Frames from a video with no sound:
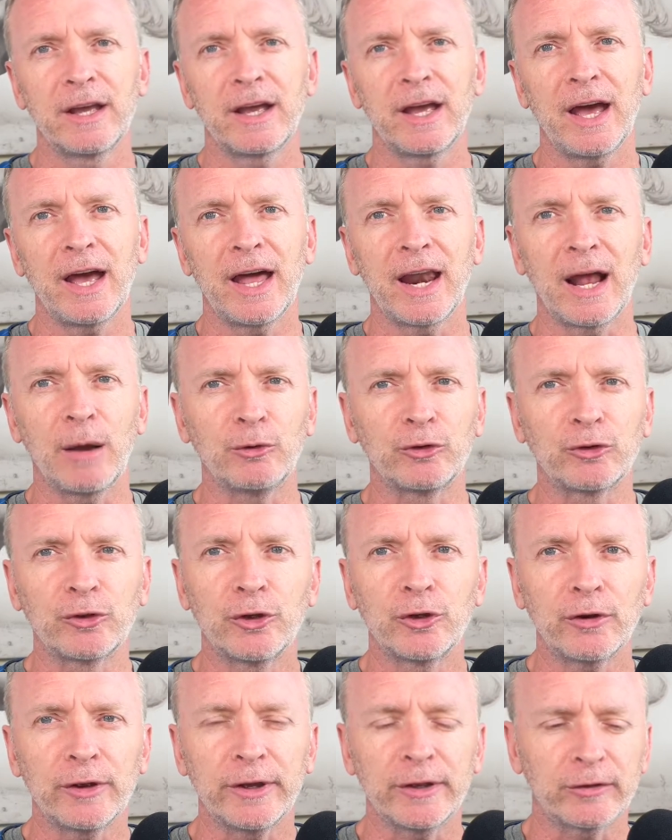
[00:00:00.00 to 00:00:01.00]
And I was
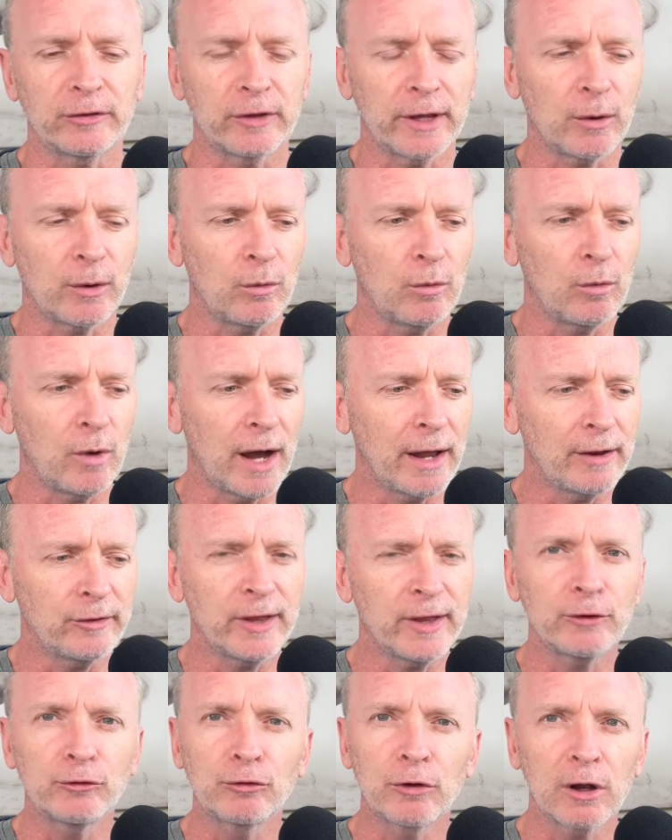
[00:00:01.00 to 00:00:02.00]
curious, like, well, how does
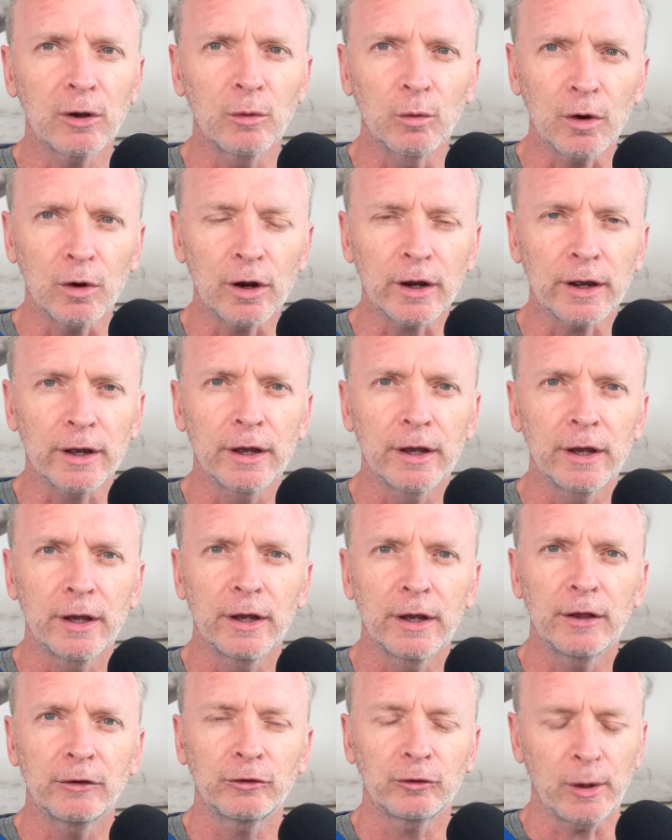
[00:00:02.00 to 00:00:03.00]
that drug work?
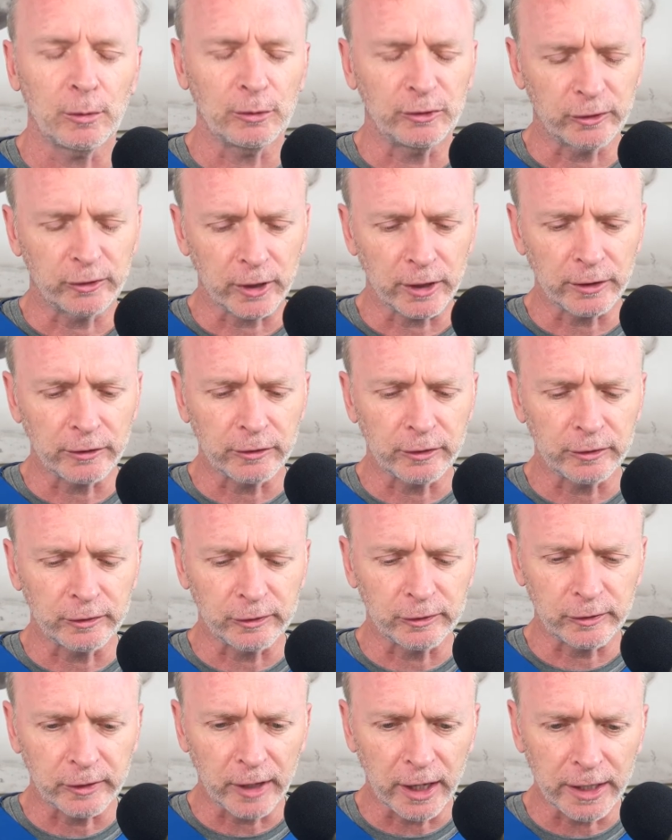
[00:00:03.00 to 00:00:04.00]
So I would start to
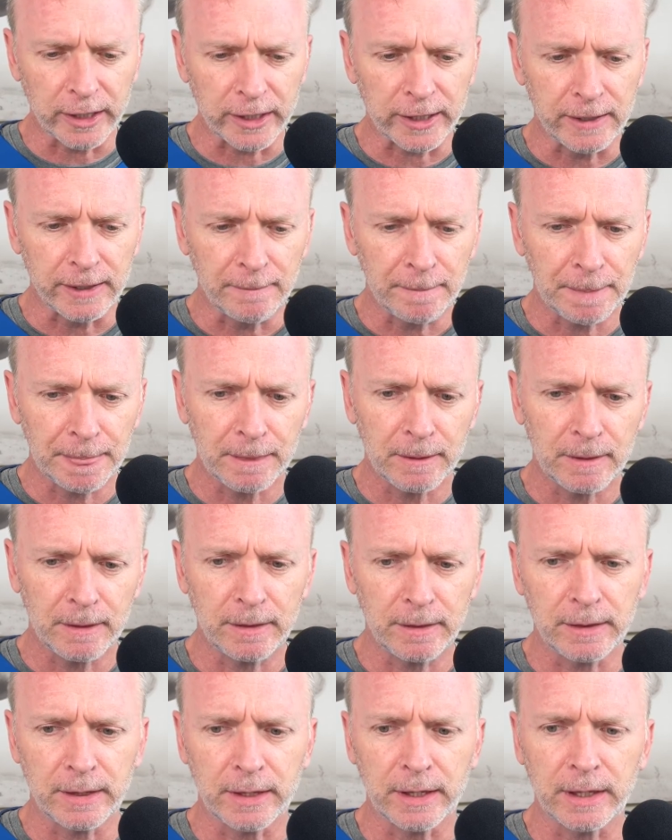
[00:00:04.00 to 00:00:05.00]
study
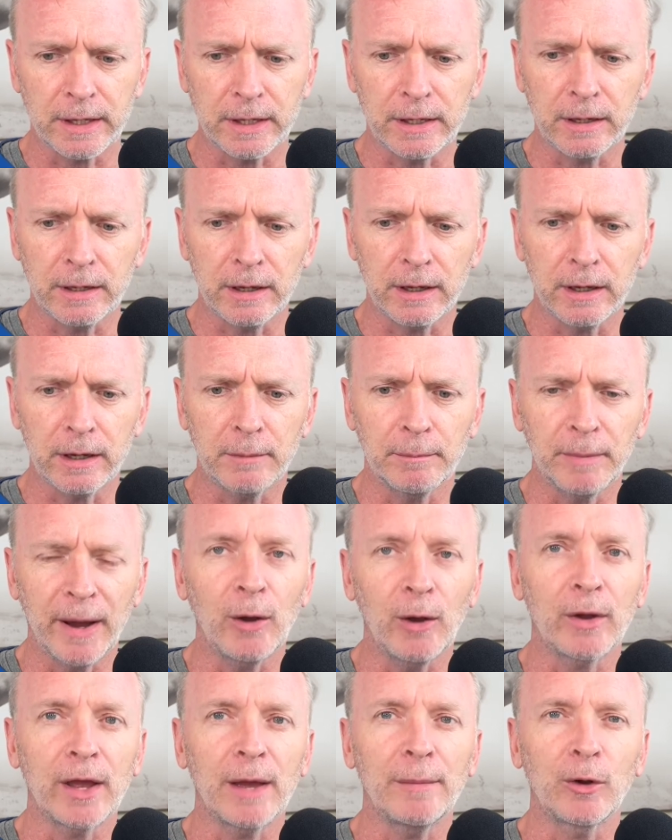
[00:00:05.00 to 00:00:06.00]
the
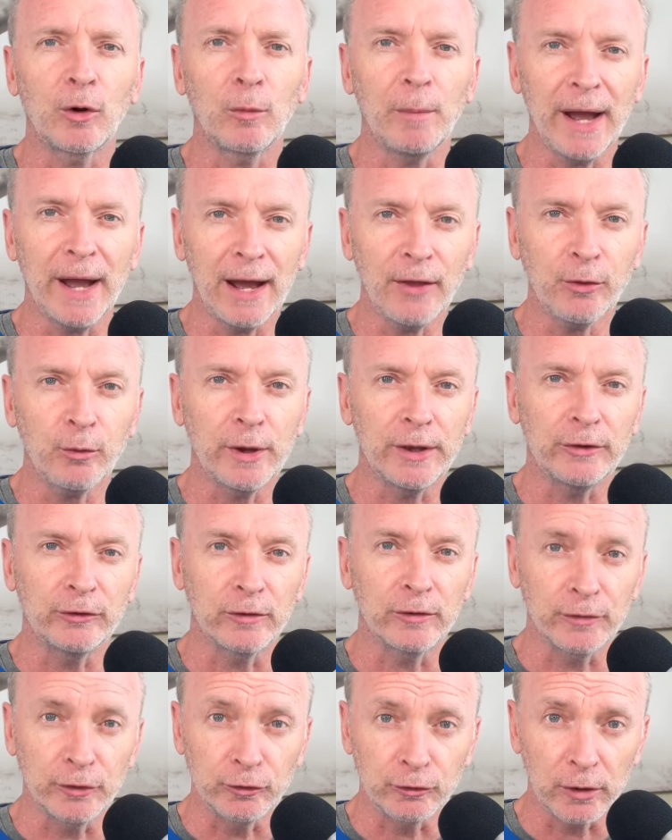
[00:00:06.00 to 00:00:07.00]
biochemical pathways
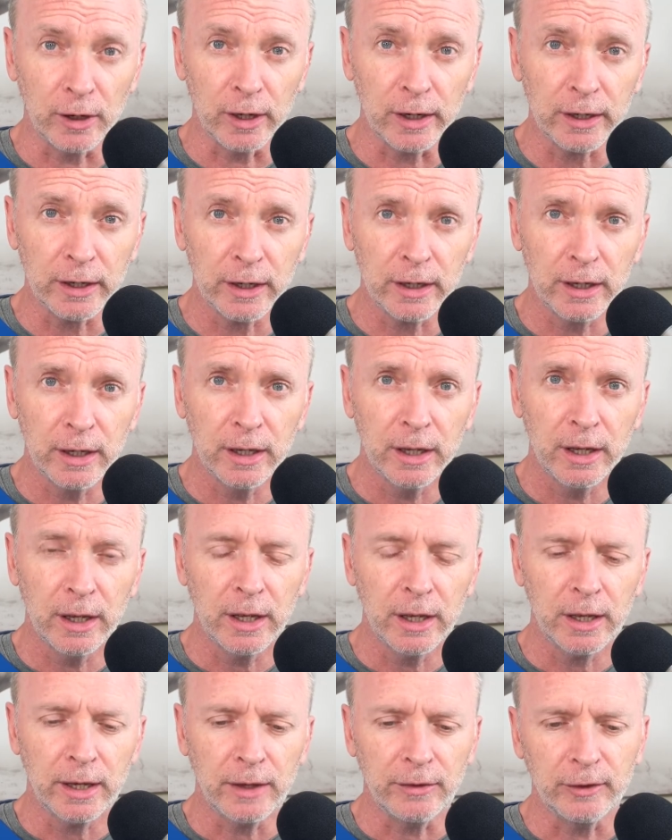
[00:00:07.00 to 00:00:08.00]
of the drug.
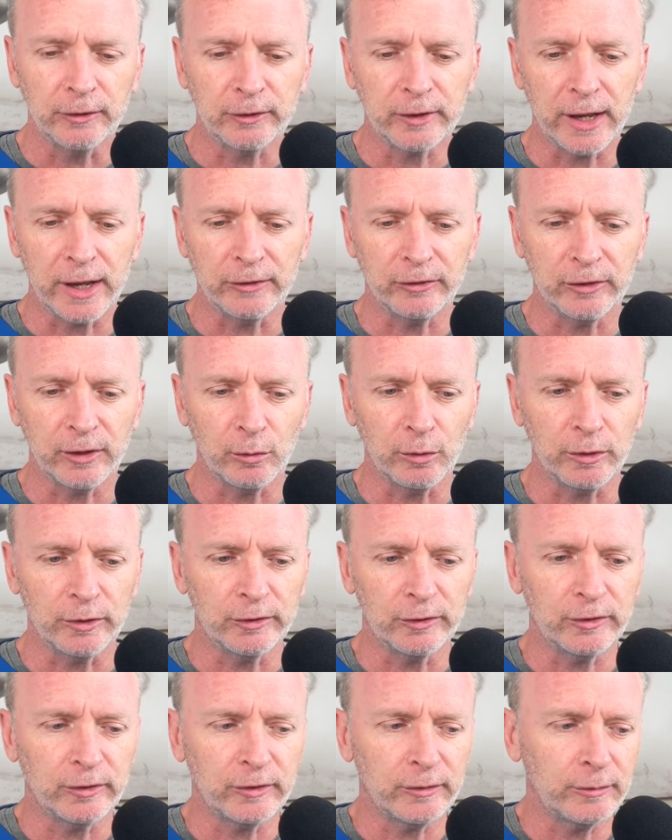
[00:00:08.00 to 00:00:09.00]
In this case, it
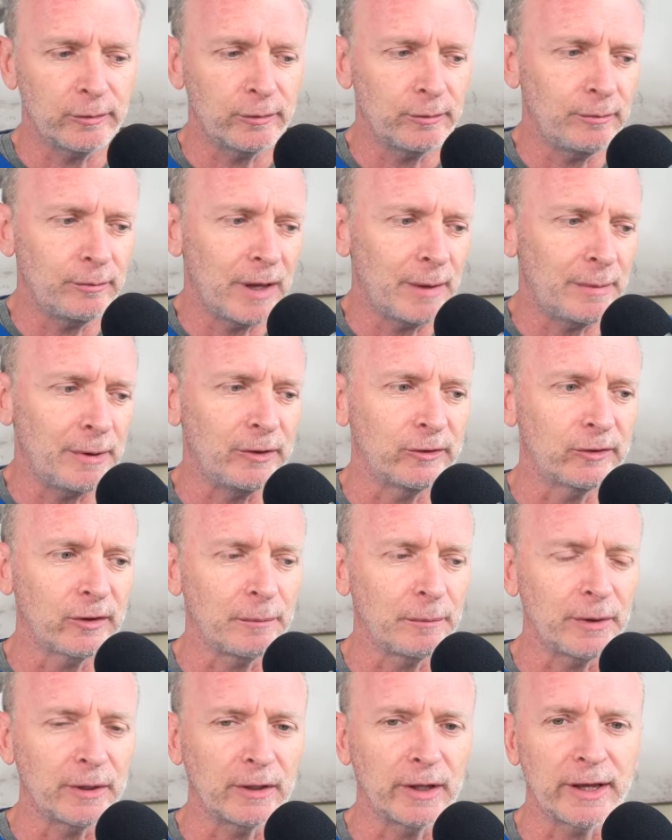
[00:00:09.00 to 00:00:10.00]
was maybe
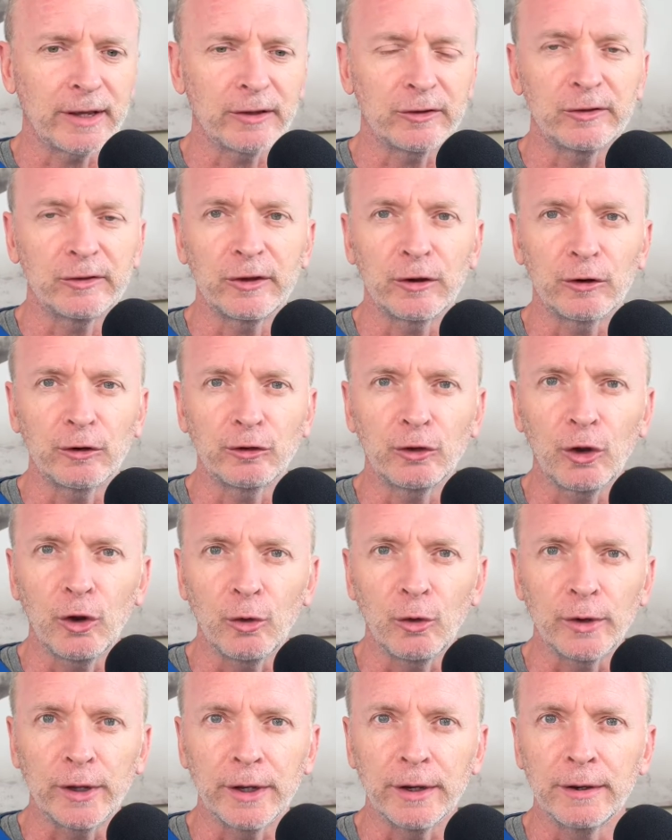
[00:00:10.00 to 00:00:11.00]
something like a
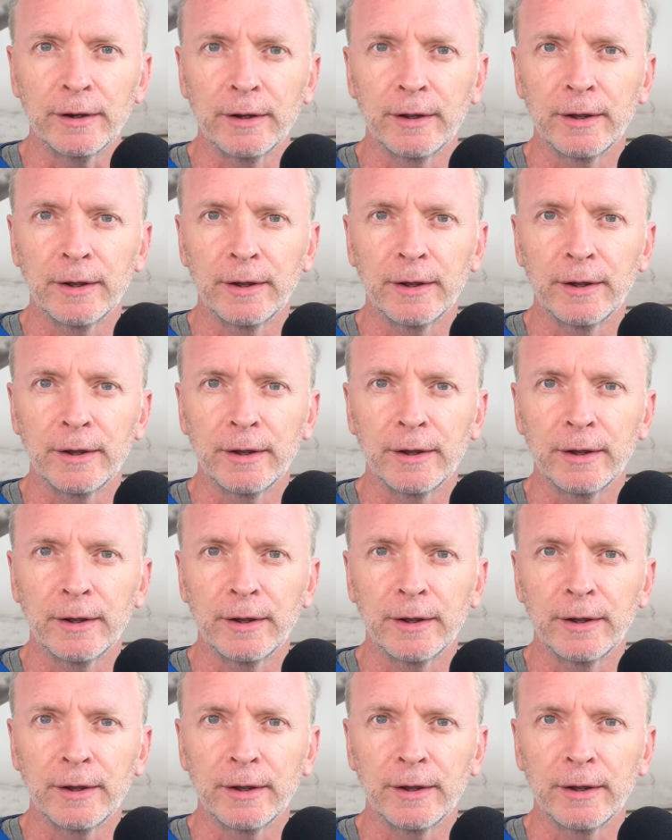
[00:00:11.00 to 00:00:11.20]
serotonin